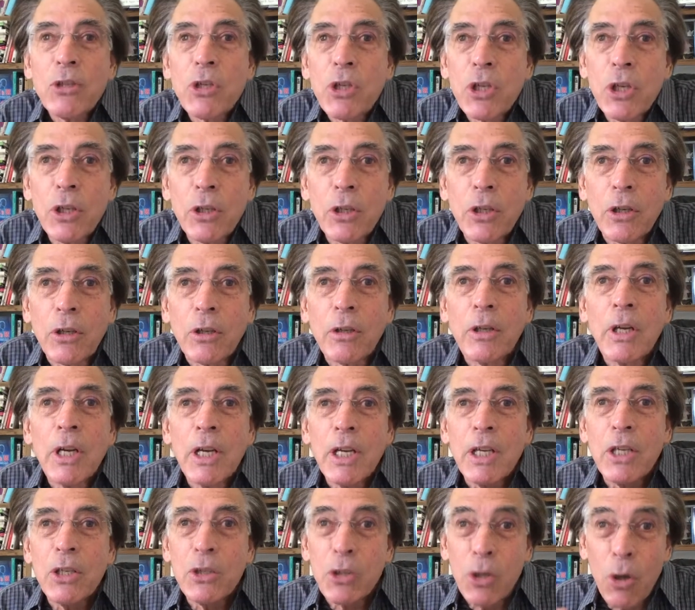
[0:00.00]
sugar
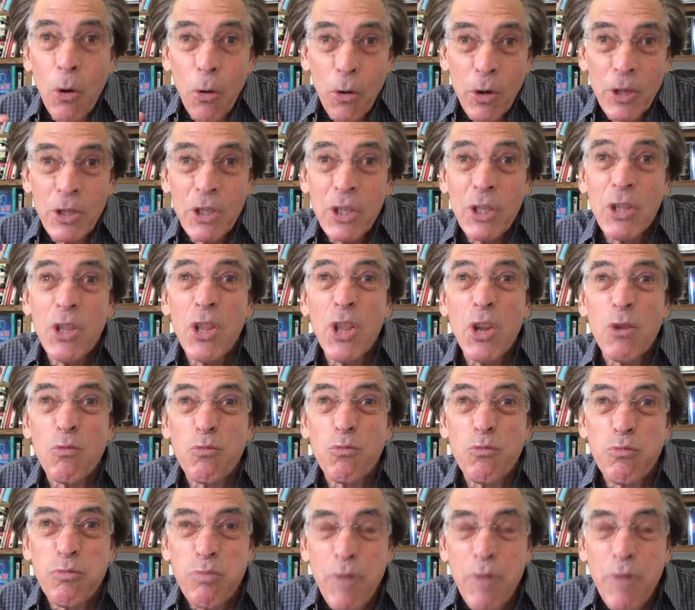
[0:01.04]
is causing the